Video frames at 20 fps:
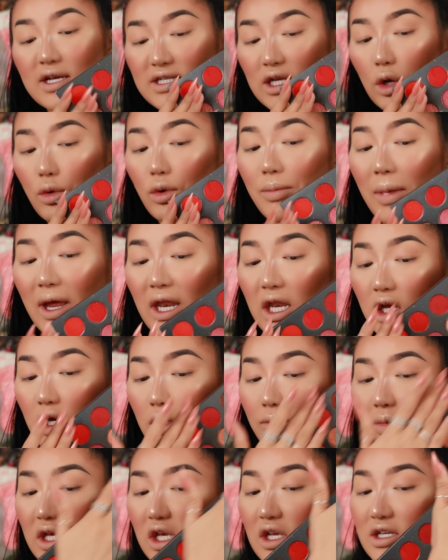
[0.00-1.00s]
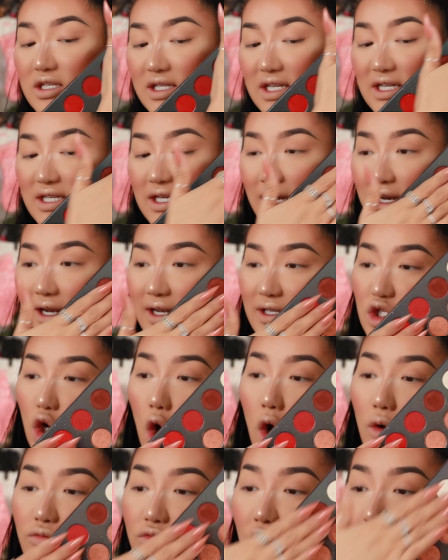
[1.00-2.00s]
So we're mainly going to be using this kind of
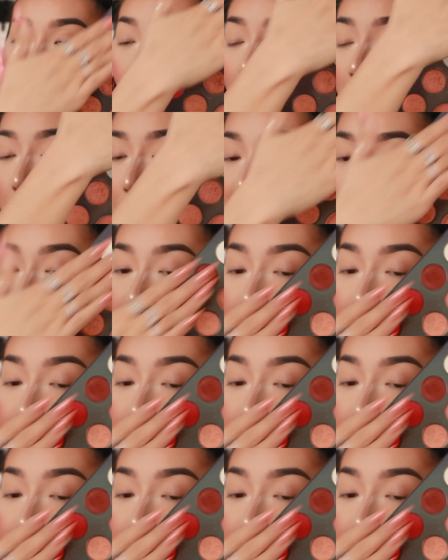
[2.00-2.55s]
top row up in